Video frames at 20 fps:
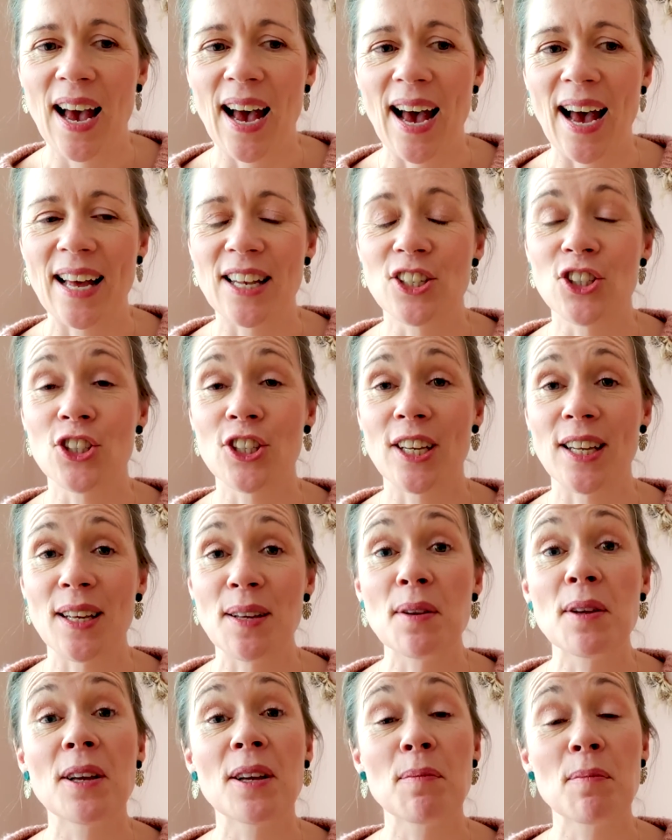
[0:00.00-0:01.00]
And
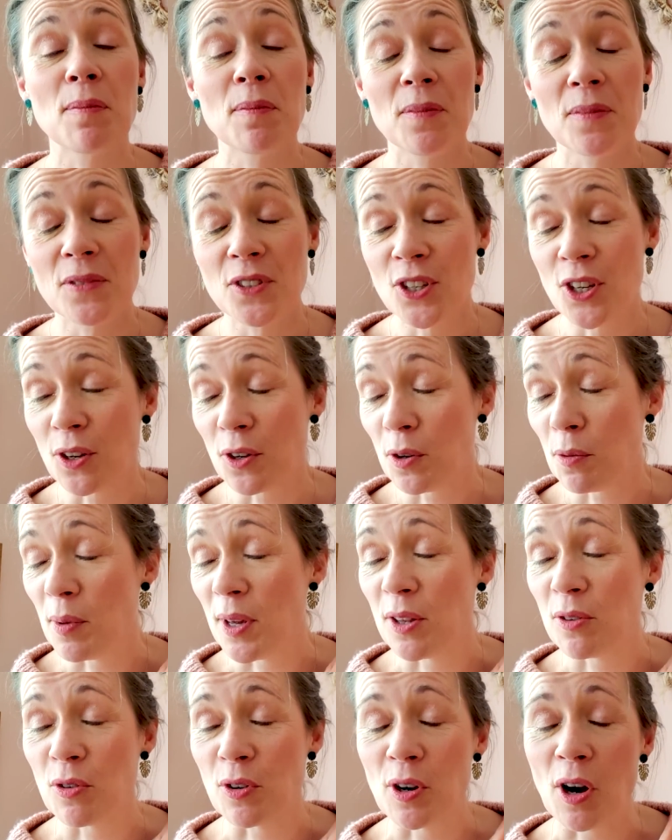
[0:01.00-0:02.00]
she took me
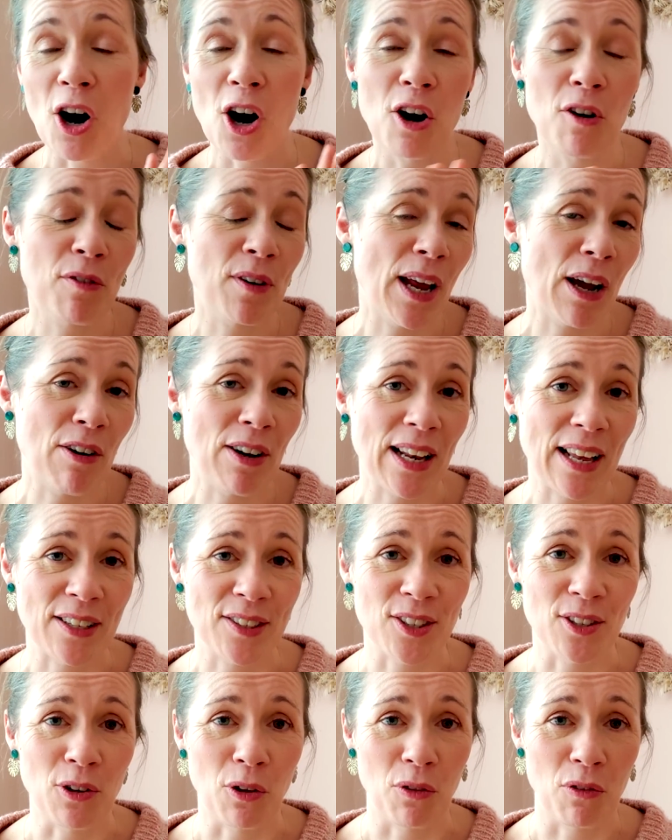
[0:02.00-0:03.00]
through half an hour
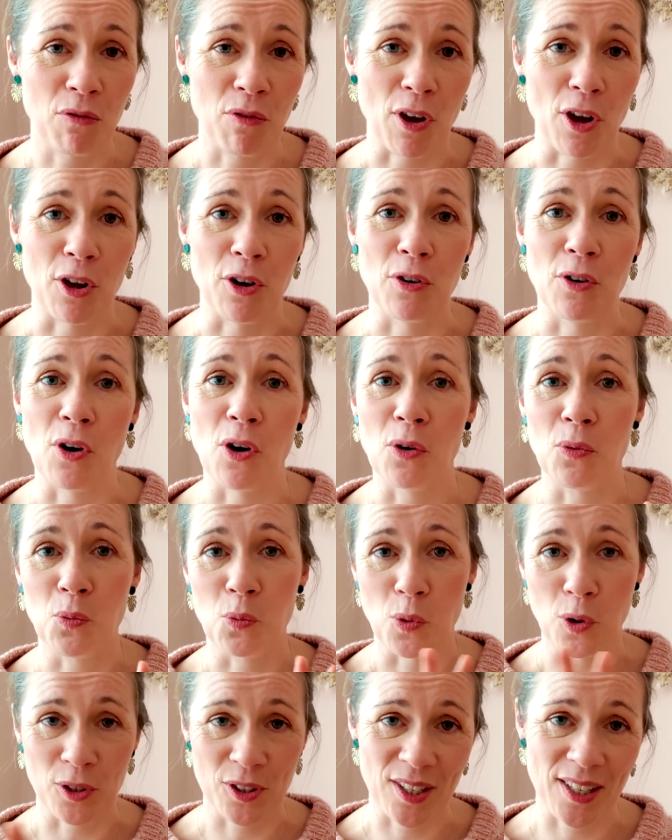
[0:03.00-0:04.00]
lesson on the phone on
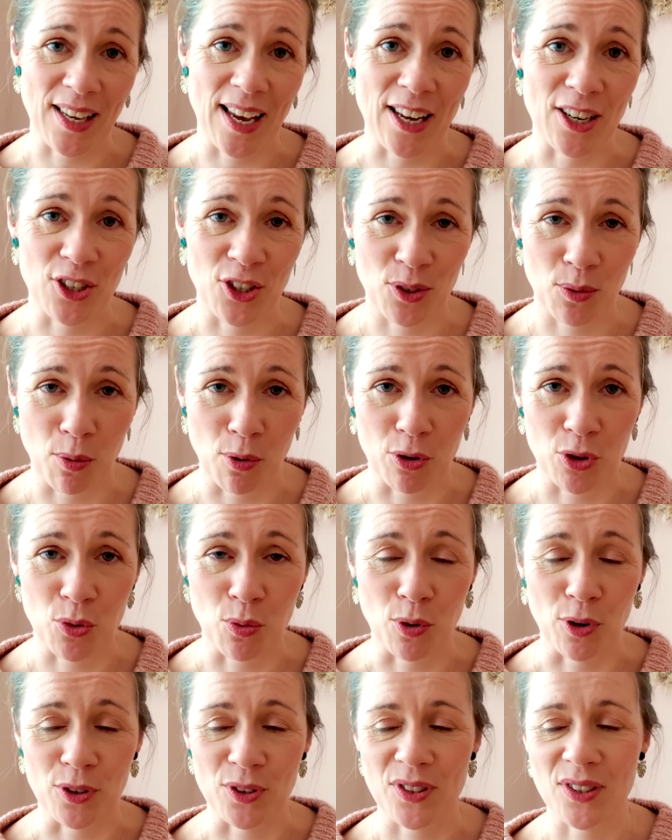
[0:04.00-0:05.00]
what a gauge swatch
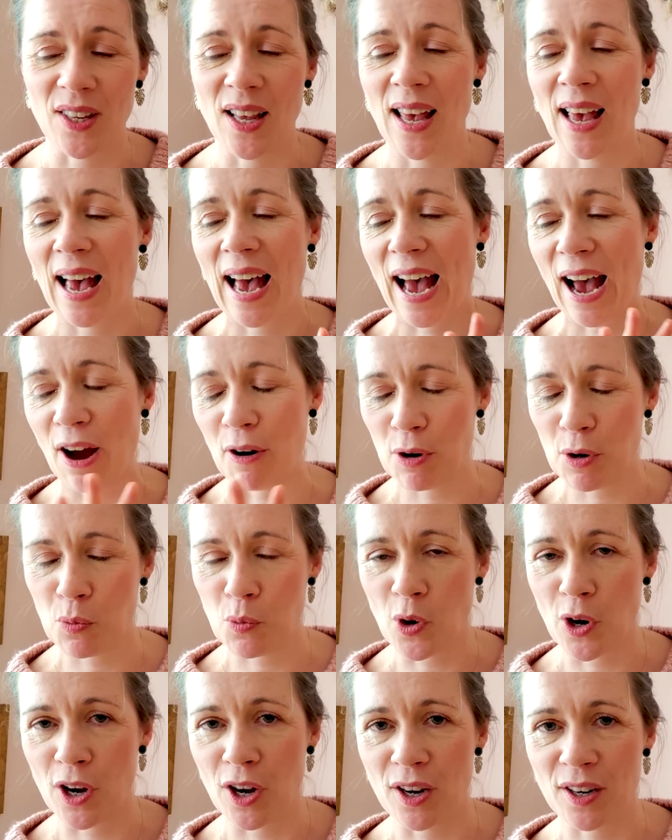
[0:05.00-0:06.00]
was, how it
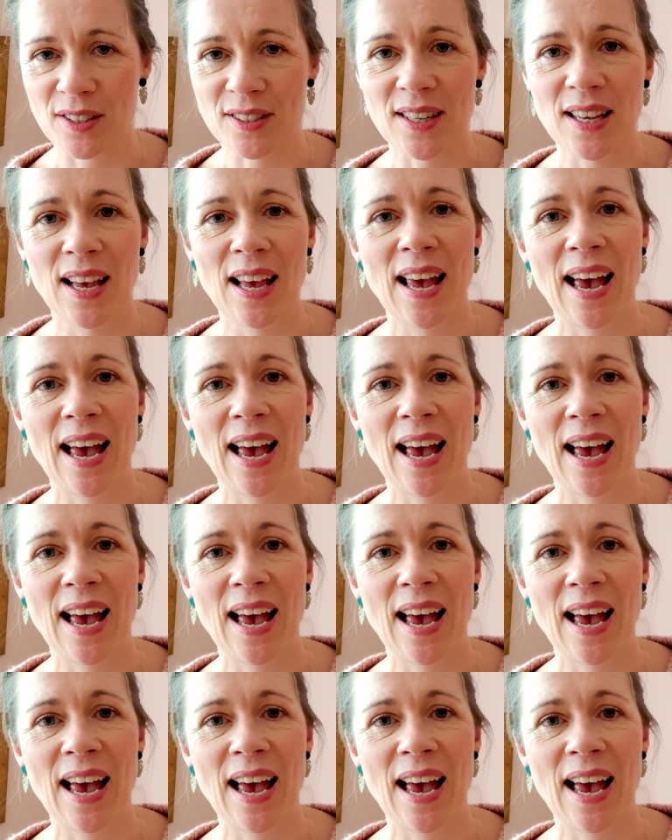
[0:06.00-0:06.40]
worked,